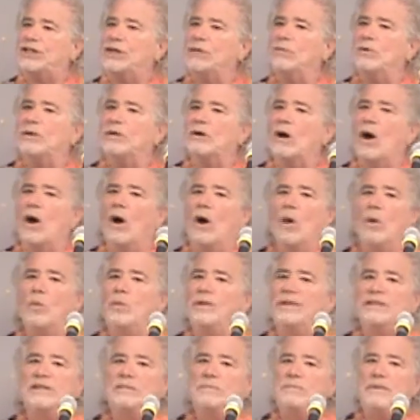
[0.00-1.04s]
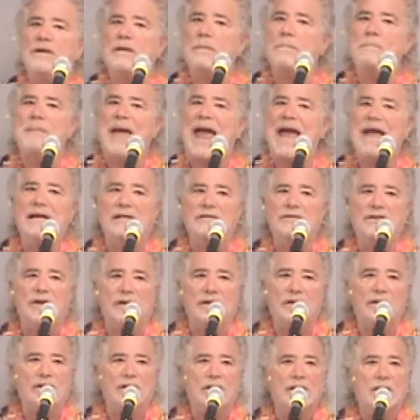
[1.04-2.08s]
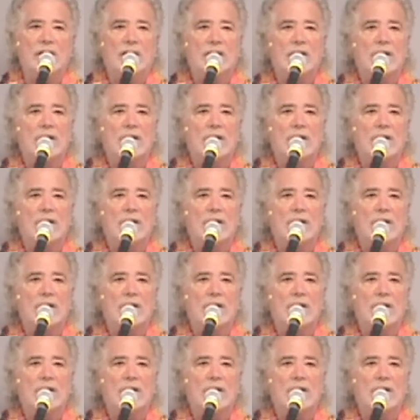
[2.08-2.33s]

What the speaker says: she would always be abandoned